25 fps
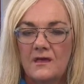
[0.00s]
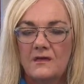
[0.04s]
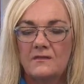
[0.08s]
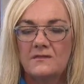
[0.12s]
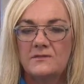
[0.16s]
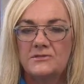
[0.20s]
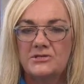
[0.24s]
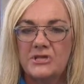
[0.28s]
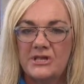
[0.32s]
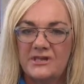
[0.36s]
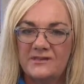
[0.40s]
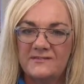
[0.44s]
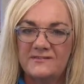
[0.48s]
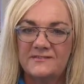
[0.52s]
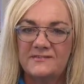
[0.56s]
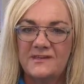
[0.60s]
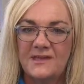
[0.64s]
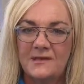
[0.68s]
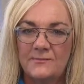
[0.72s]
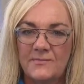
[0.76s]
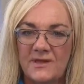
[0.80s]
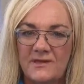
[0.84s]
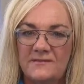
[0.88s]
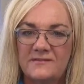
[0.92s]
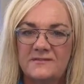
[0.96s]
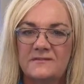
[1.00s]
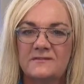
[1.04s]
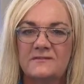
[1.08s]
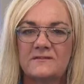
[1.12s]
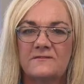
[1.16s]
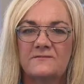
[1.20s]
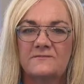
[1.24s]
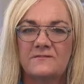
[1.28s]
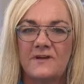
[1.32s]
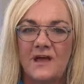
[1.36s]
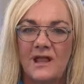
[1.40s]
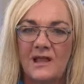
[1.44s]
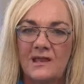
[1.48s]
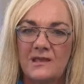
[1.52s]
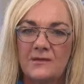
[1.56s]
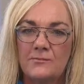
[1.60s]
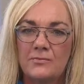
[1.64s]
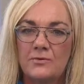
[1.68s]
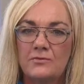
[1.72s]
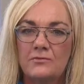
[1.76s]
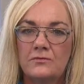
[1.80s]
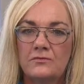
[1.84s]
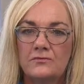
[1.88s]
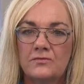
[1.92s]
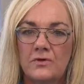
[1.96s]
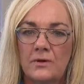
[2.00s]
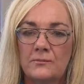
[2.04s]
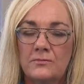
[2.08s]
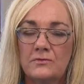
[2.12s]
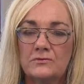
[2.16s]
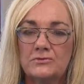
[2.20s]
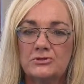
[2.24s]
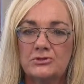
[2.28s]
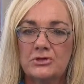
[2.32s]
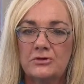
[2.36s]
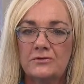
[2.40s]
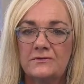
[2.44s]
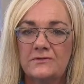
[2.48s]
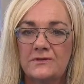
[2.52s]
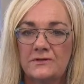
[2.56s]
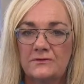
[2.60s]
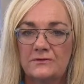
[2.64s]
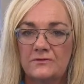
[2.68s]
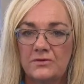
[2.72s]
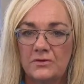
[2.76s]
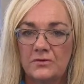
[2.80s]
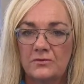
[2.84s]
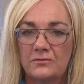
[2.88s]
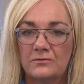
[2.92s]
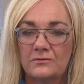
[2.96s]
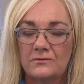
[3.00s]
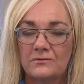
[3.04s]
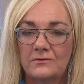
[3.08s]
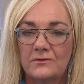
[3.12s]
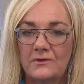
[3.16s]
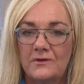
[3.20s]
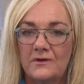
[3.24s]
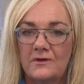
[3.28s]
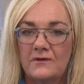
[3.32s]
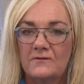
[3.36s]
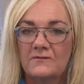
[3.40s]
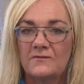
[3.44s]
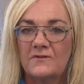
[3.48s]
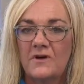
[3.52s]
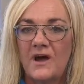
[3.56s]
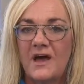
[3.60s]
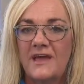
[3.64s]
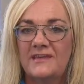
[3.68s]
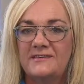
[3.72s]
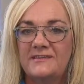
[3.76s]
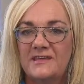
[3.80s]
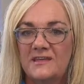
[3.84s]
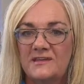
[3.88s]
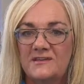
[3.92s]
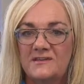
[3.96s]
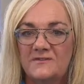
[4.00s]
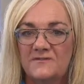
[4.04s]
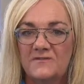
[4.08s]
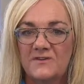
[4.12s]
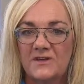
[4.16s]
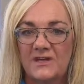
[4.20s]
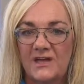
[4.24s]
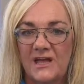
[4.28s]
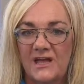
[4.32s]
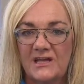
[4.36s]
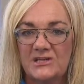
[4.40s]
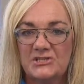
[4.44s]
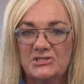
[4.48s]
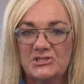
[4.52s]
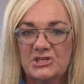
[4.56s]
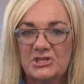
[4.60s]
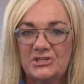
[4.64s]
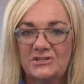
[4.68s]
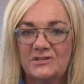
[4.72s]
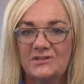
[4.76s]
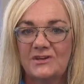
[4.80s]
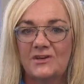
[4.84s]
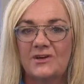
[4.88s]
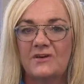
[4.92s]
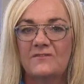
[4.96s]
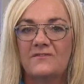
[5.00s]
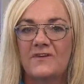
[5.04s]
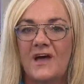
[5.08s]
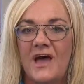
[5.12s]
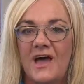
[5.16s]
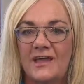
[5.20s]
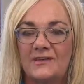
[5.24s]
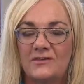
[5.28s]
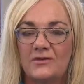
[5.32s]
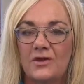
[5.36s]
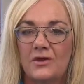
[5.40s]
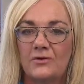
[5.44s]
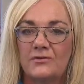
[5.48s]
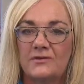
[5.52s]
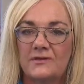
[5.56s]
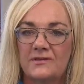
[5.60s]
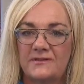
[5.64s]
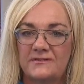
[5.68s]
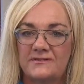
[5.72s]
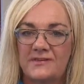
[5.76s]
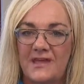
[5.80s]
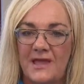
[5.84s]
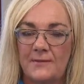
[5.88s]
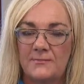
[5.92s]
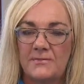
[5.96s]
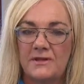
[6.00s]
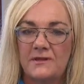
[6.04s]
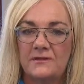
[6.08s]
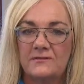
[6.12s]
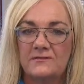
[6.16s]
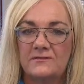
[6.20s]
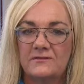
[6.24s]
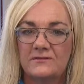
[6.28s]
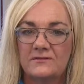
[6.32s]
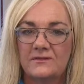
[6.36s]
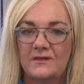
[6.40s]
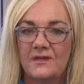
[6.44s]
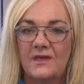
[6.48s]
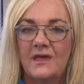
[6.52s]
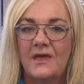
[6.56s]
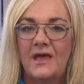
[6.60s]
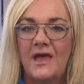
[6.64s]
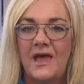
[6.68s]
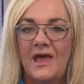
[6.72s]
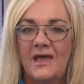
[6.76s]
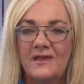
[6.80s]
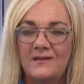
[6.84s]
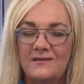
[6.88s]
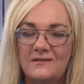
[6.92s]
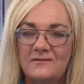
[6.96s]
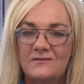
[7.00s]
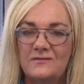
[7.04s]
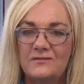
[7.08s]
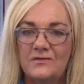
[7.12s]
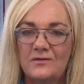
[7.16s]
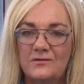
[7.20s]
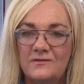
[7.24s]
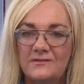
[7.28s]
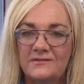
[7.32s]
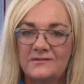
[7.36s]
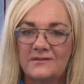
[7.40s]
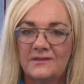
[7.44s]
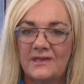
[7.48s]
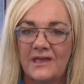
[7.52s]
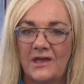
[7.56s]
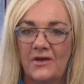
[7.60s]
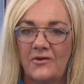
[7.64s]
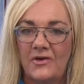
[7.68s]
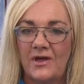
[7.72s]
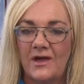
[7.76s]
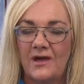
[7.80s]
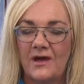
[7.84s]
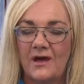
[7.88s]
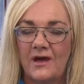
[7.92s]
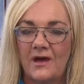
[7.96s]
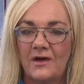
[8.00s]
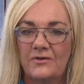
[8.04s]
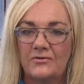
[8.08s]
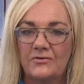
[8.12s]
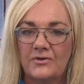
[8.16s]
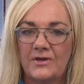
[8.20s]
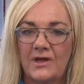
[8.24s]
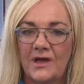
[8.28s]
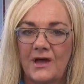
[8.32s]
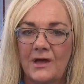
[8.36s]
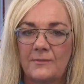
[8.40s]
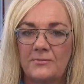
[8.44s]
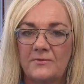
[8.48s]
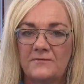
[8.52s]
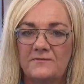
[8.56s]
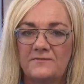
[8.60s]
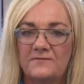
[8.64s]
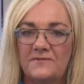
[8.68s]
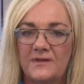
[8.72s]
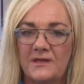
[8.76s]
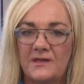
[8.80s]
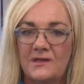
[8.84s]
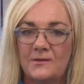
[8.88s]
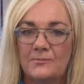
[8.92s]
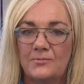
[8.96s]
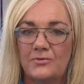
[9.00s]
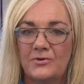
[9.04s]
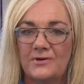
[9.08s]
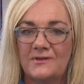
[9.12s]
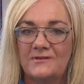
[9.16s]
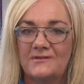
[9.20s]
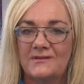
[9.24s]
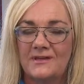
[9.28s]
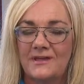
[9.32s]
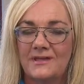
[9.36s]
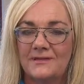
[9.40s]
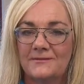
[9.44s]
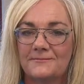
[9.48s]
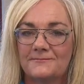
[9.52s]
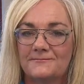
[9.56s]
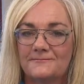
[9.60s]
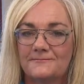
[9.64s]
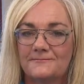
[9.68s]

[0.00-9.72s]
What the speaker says: The GCMS is a valuable troubleshooting tool for identification of unknown contaminants and is used to carry out hydrocarbon fingerprinting.